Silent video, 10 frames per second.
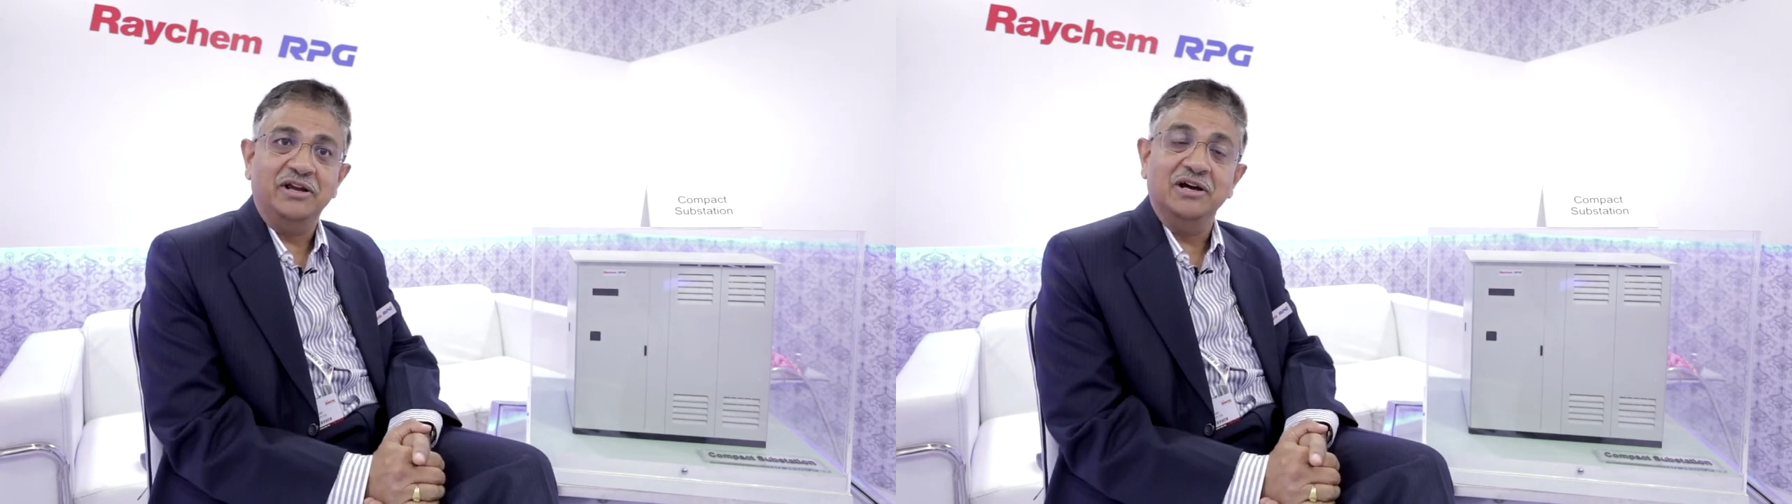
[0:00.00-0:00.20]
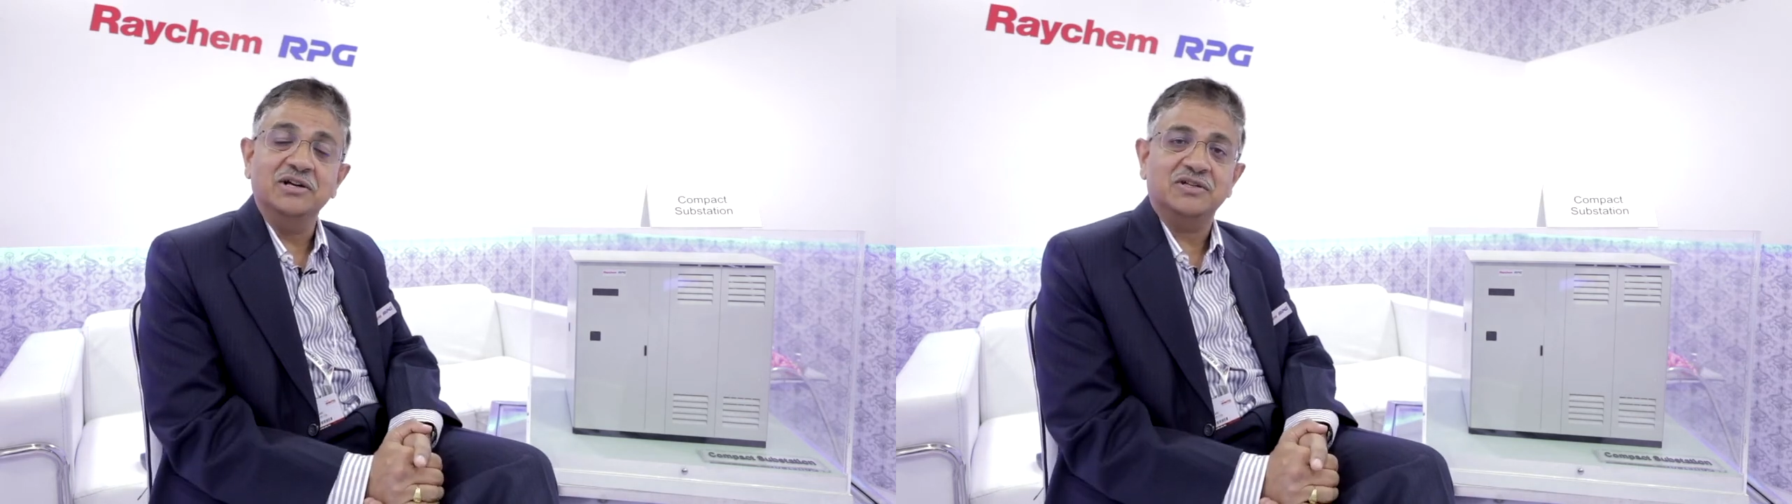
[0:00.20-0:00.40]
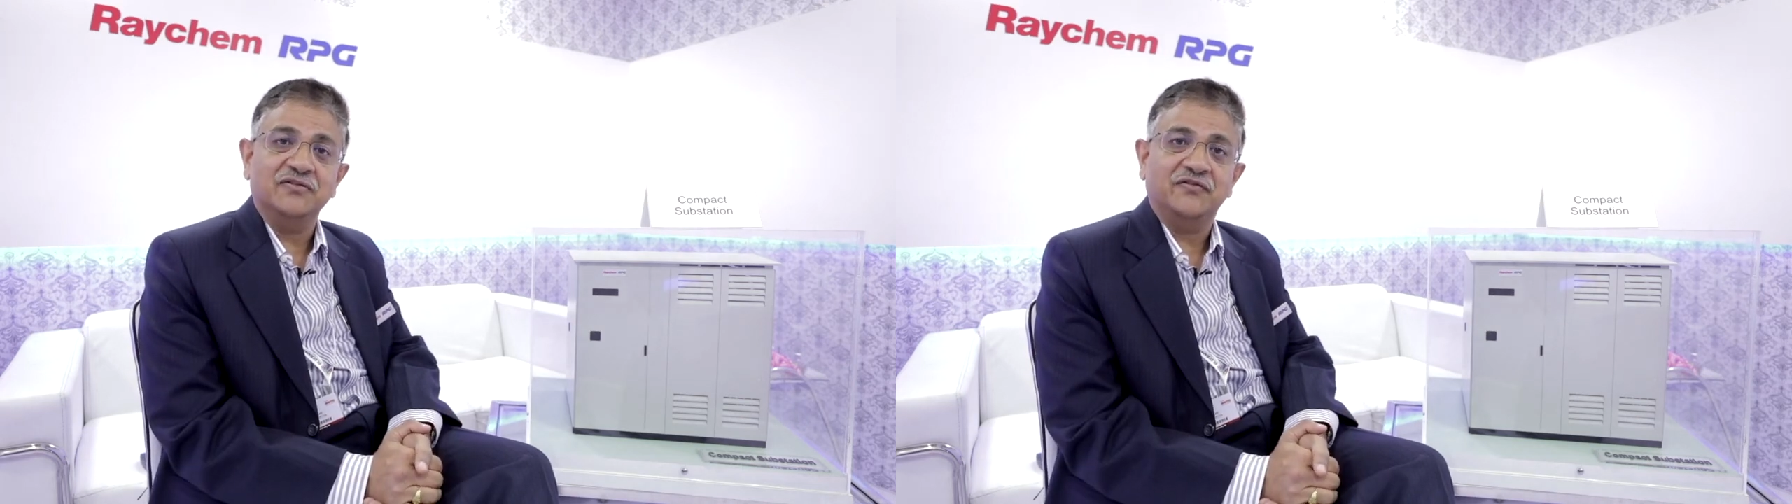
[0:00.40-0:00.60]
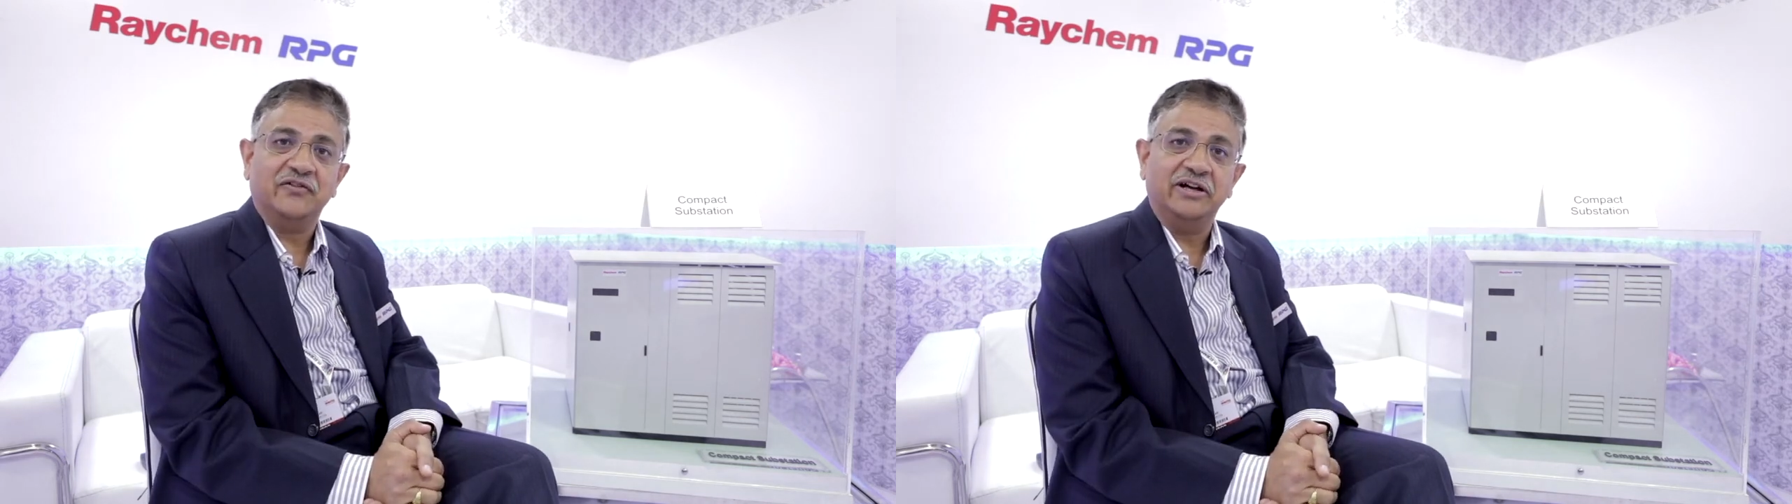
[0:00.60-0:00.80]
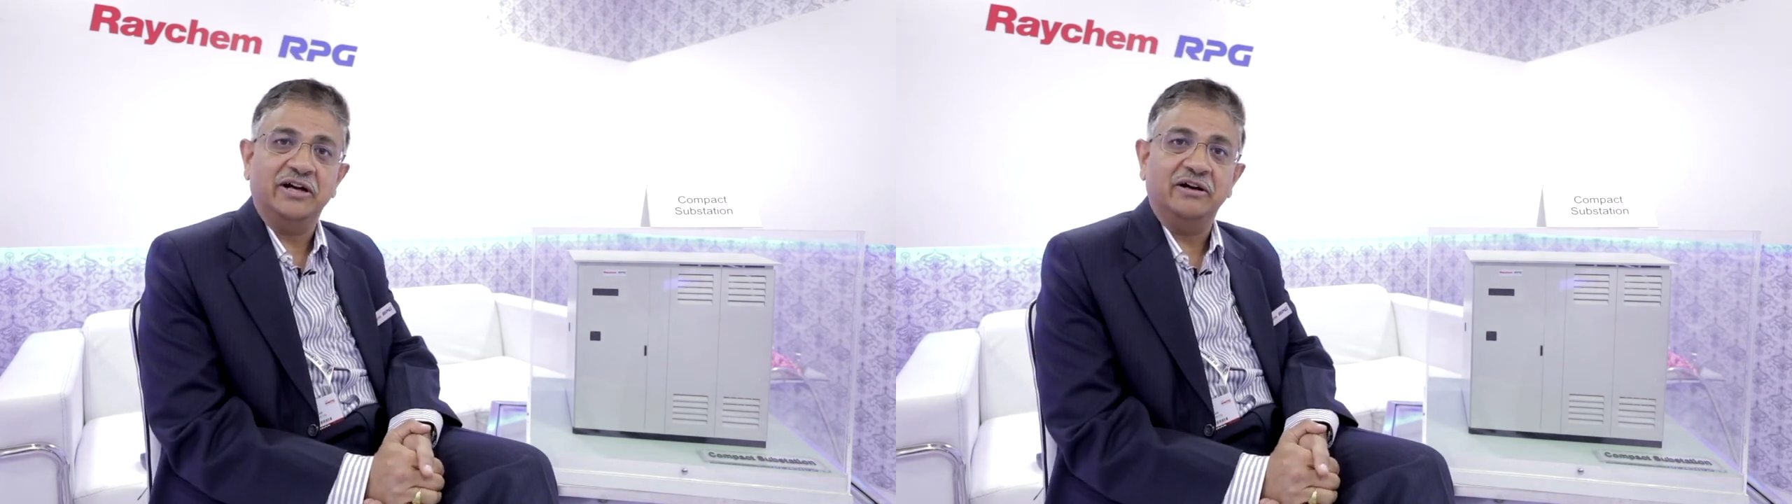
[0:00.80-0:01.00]
years of
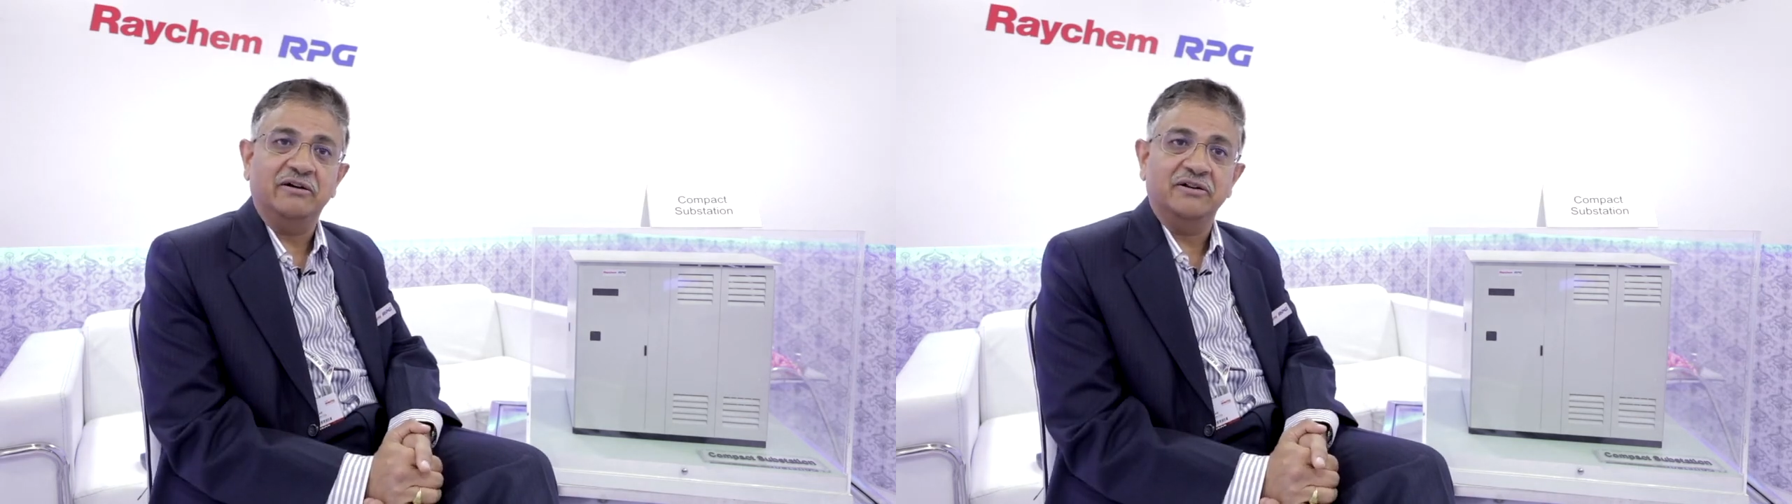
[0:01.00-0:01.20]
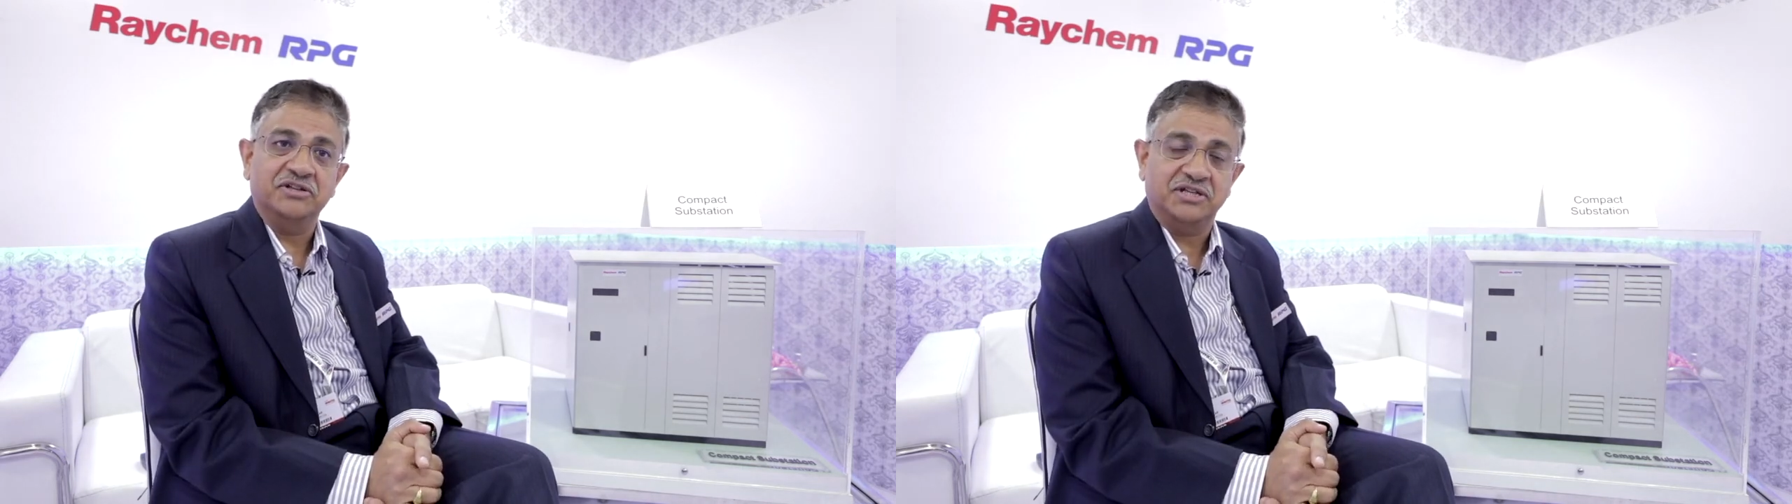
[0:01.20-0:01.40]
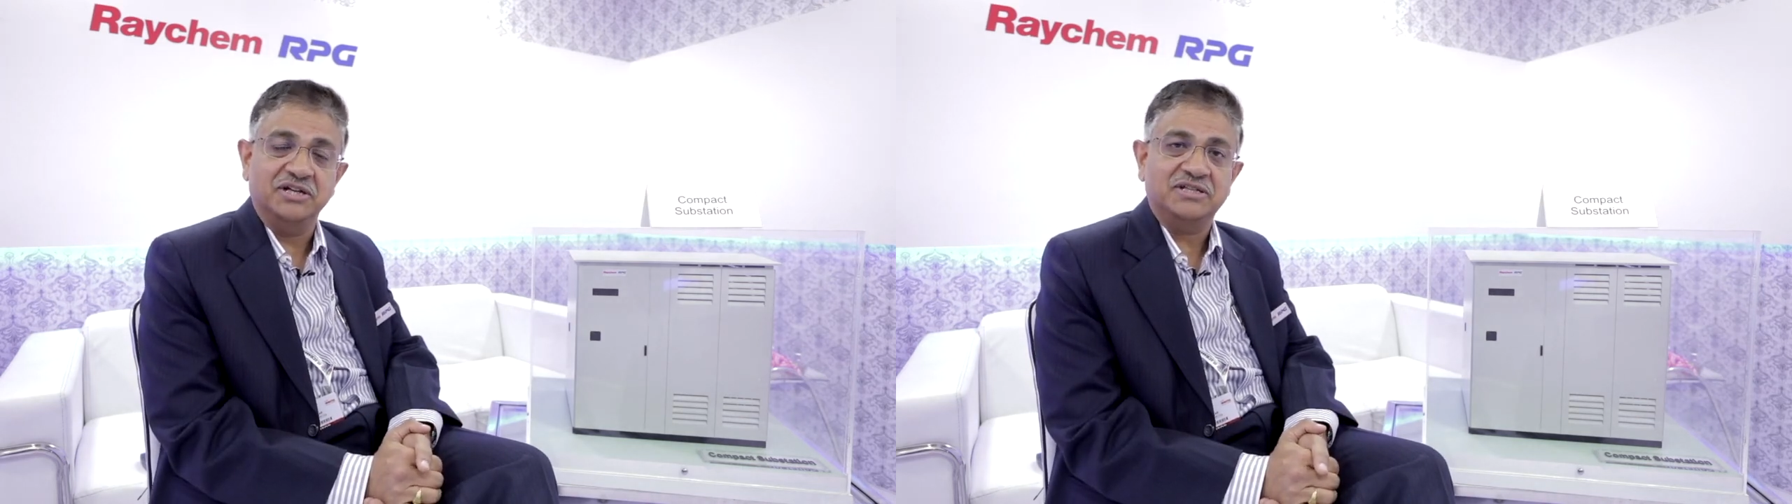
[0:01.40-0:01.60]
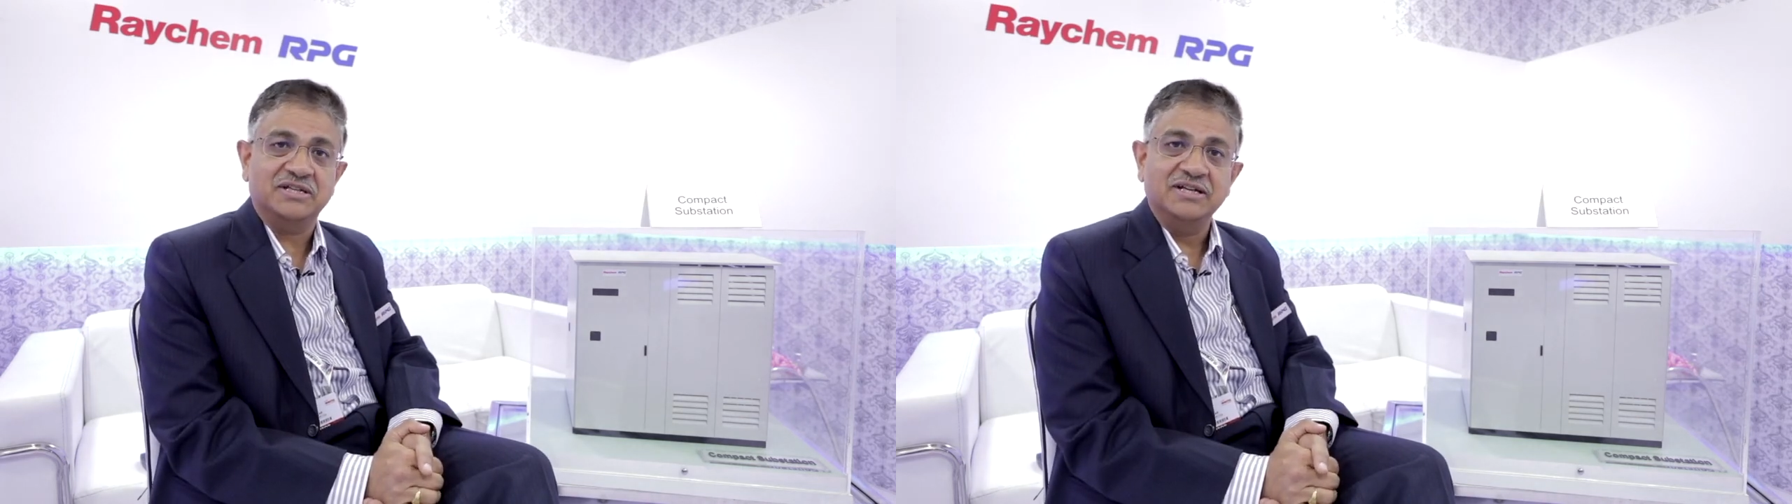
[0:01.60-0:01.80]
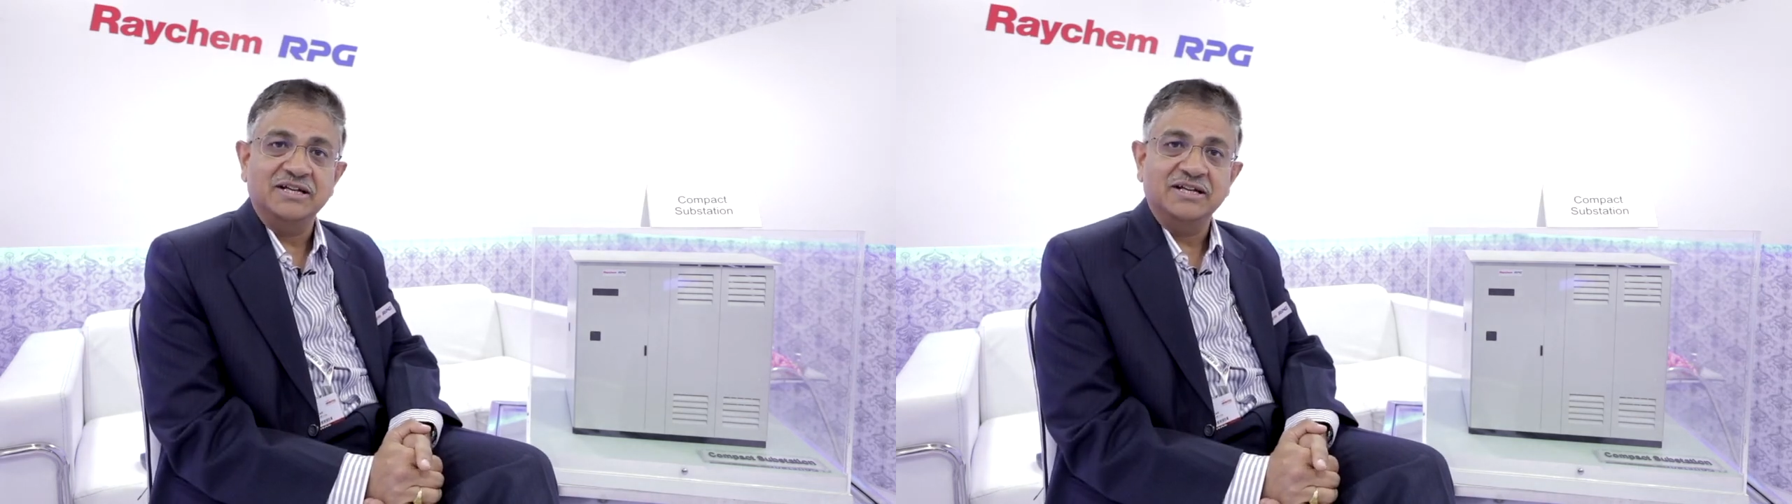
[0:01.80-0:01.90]
uh, uh research,